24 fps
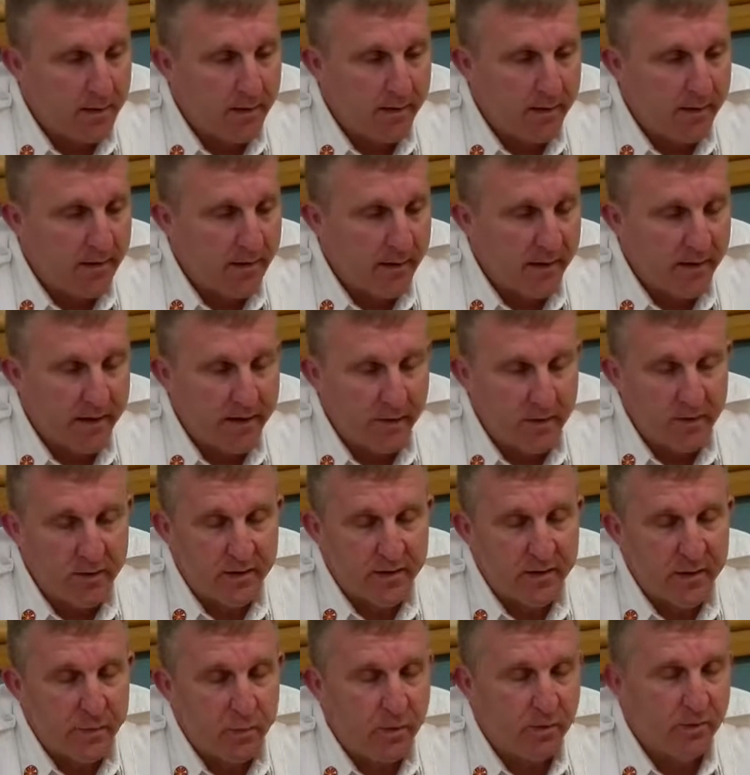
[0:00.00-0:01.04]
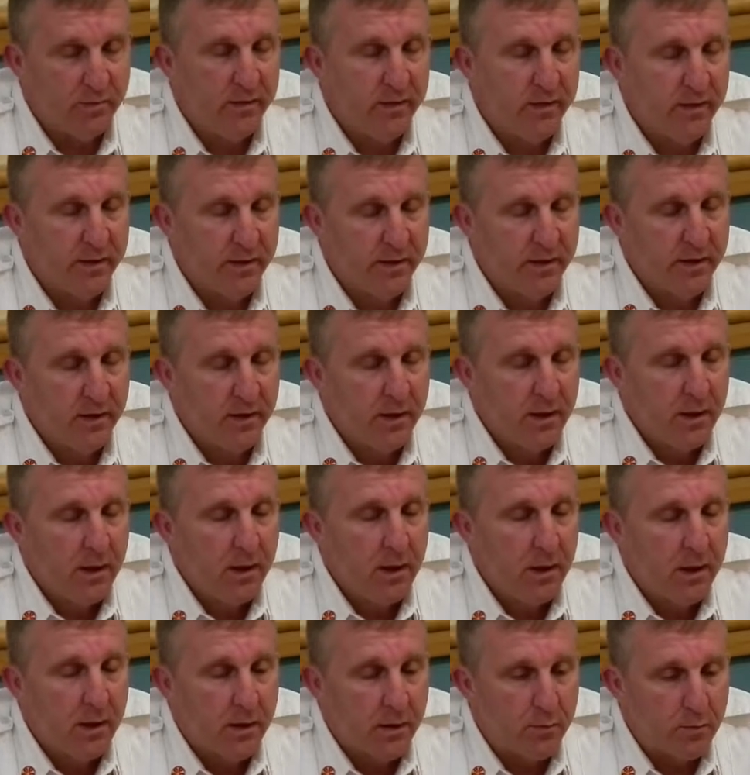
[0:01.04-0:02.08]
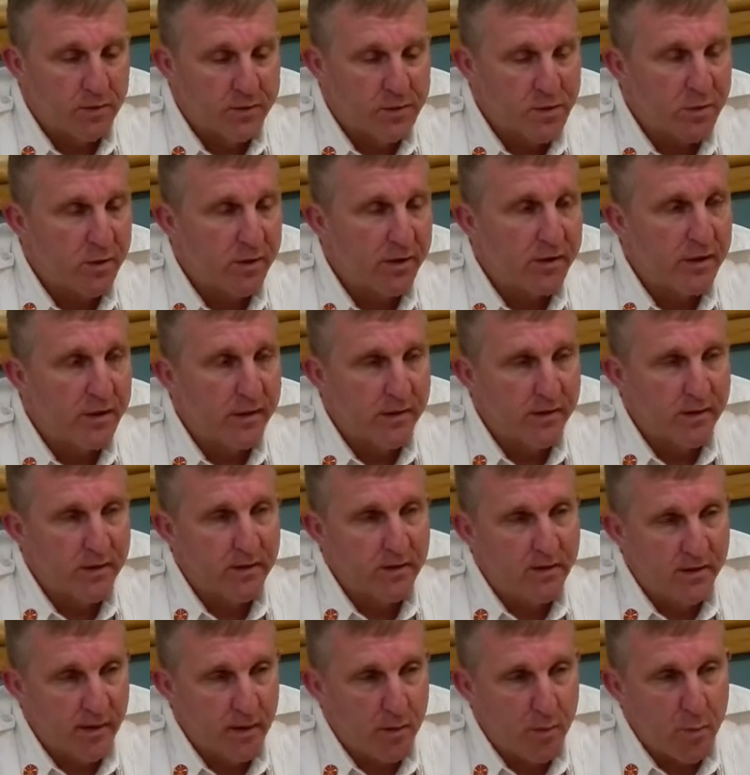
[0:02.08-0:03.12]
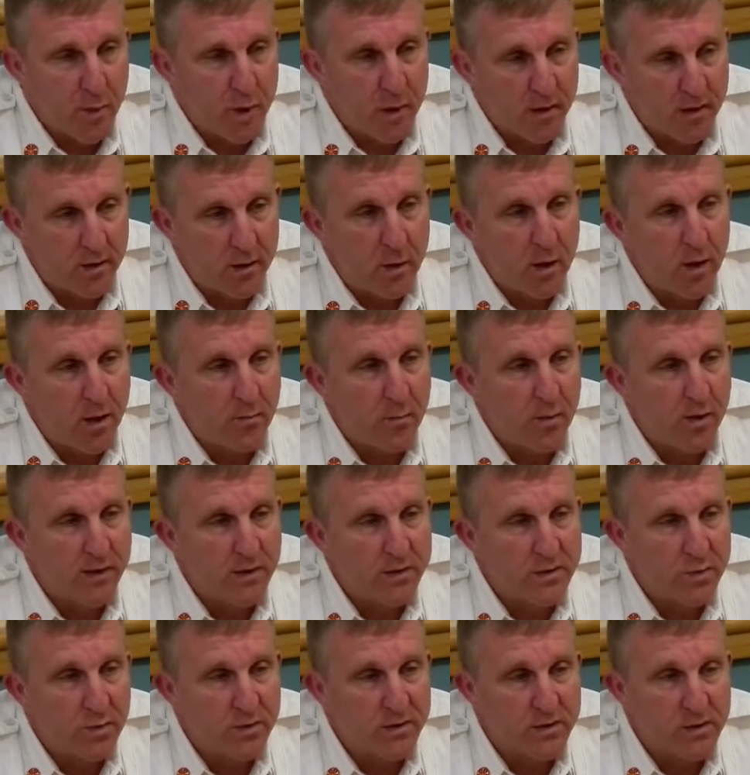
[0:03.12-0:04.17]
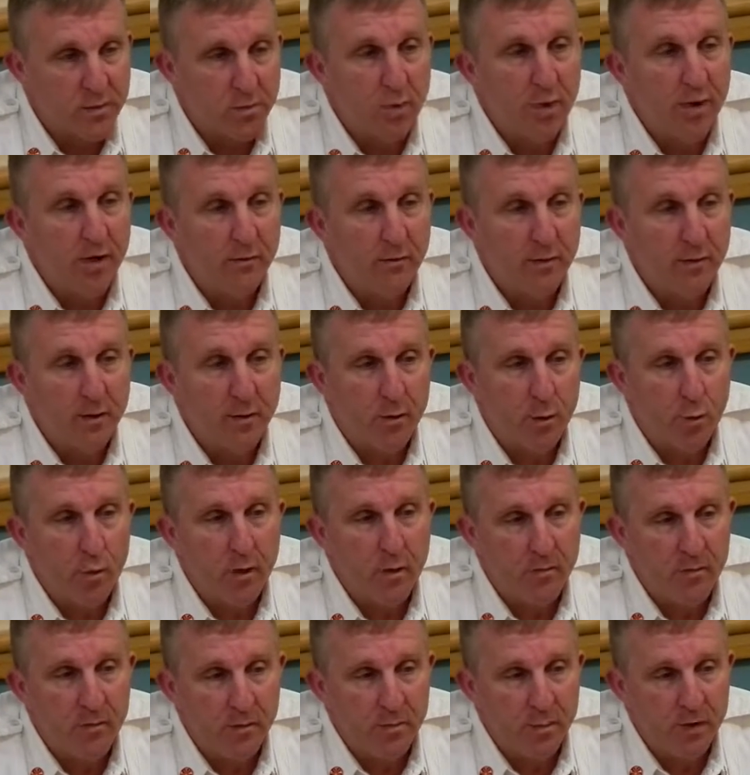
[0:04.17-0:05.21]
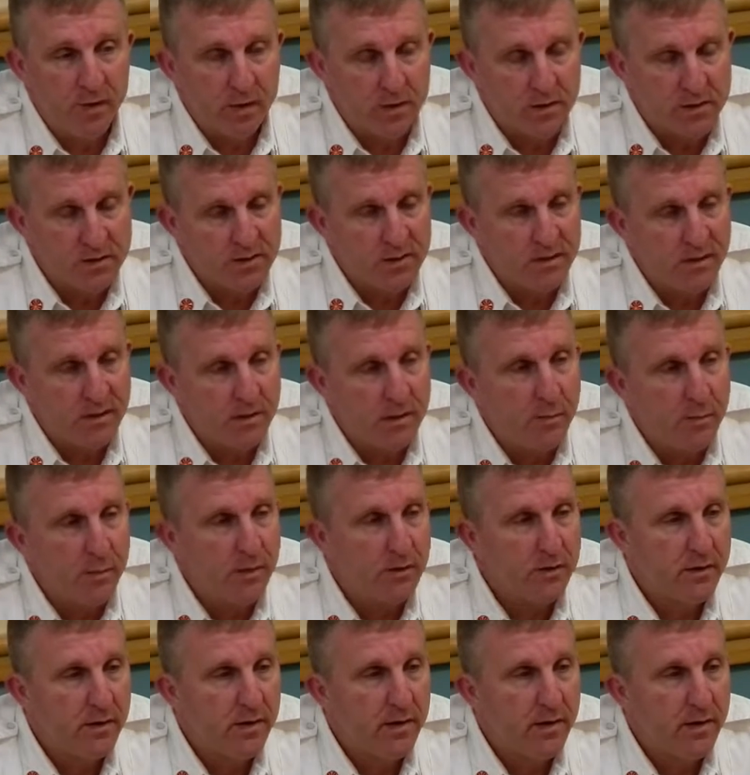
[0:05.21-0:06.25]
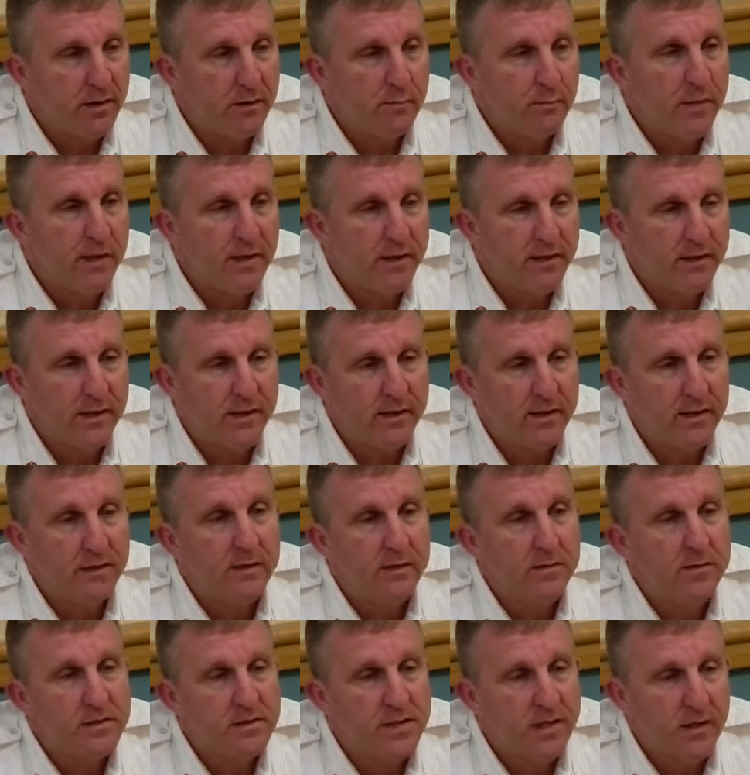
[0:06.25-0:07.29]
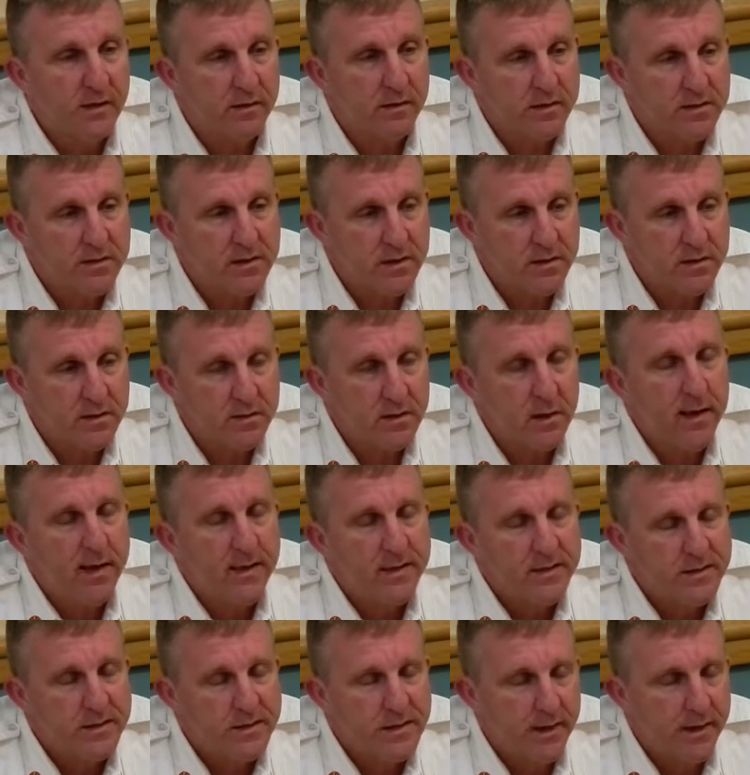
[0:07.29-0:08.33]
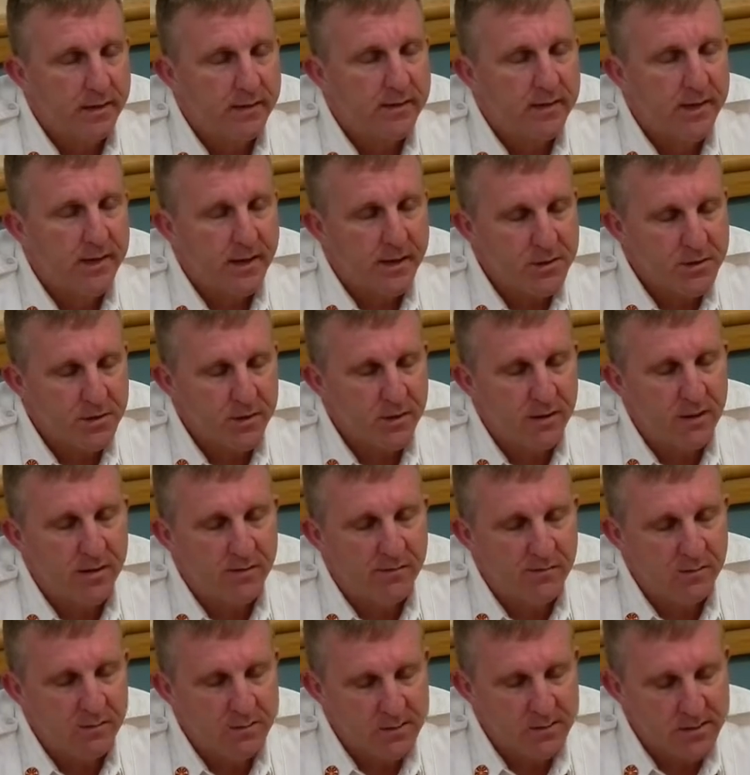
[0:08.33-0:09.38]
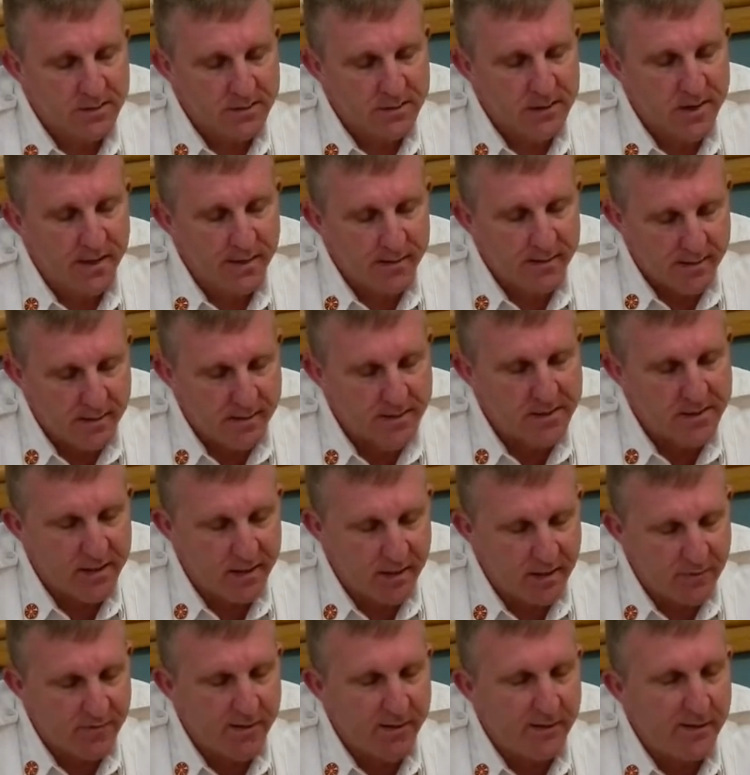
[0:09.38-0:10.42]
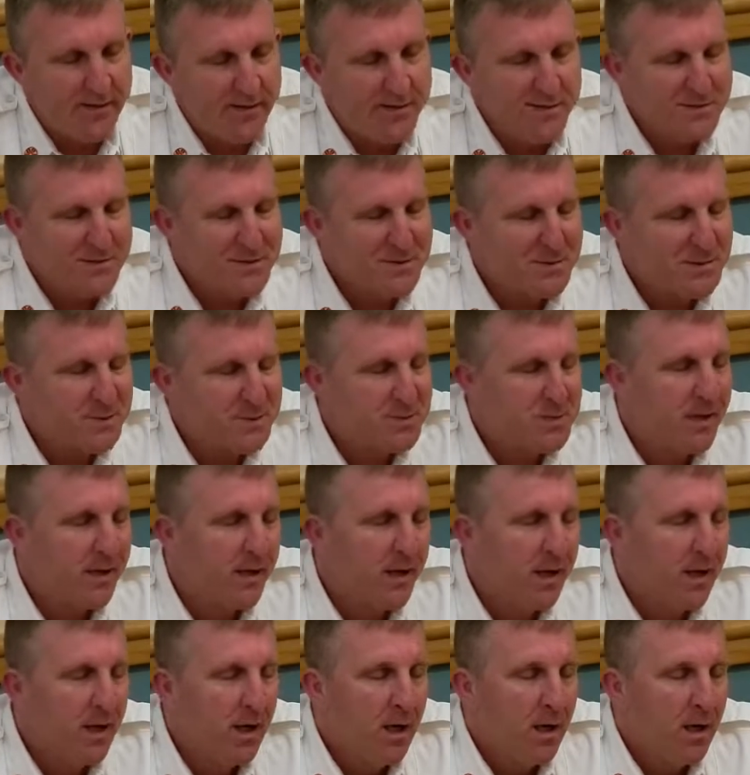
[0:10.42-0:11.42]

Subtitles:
Again, the only thing we really restricted at the Dara Pond complex was the playground equipment because of the inability to maintain the sanitizing of it. Excuse me.